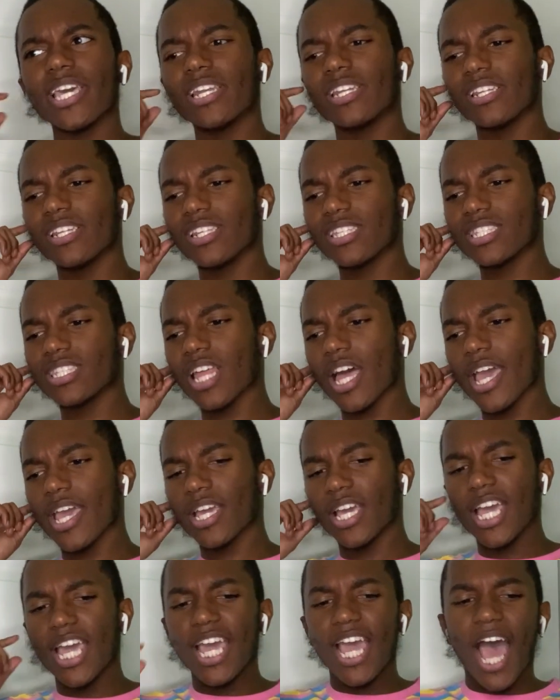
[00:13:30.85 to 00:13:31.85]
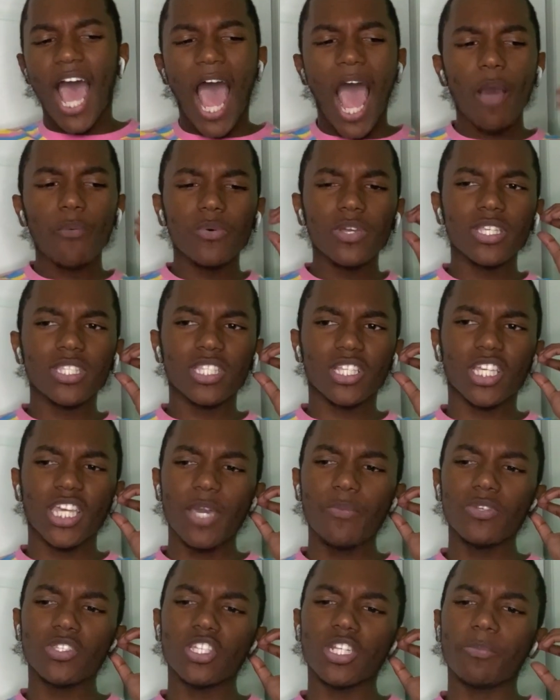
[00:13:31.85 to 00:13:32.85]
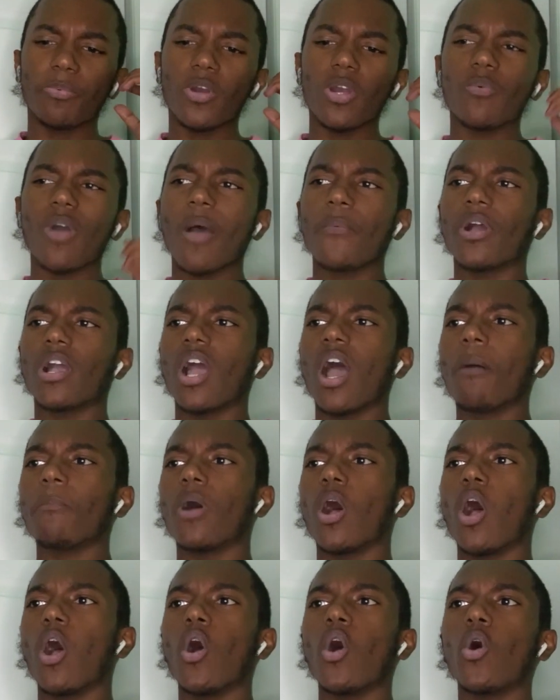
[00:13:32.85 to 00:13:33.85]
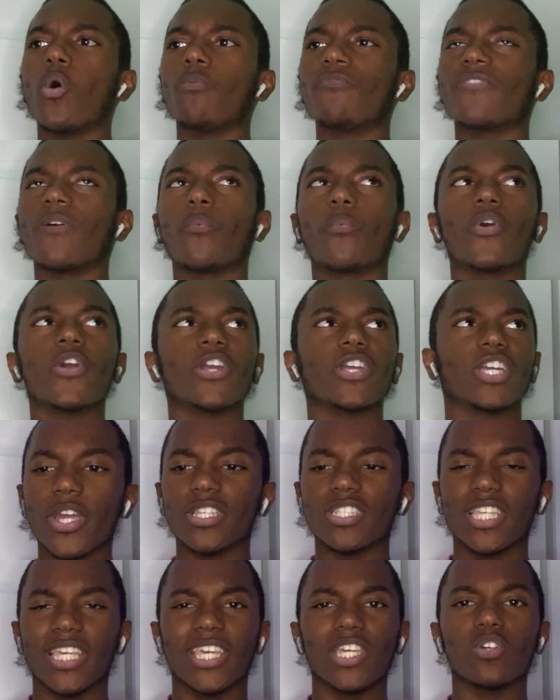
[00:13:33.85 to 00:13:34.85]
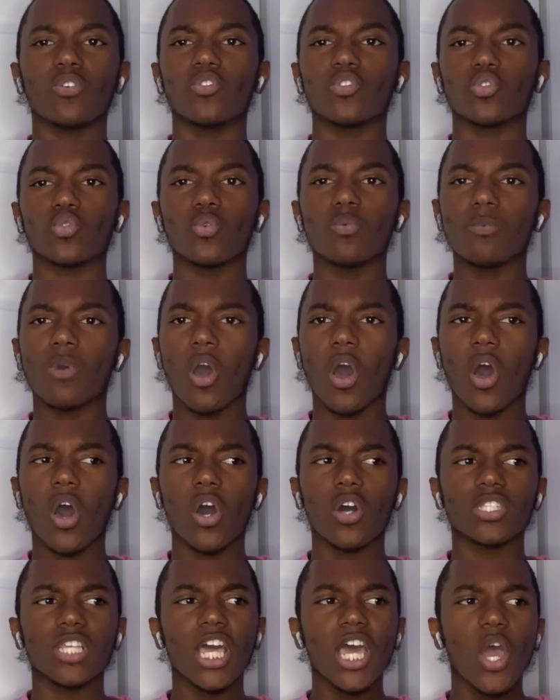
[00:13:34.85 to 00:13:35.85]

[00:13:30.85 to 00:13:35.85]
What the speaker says: And it's like, it was to the point where I would come home from work to get on Zoom calls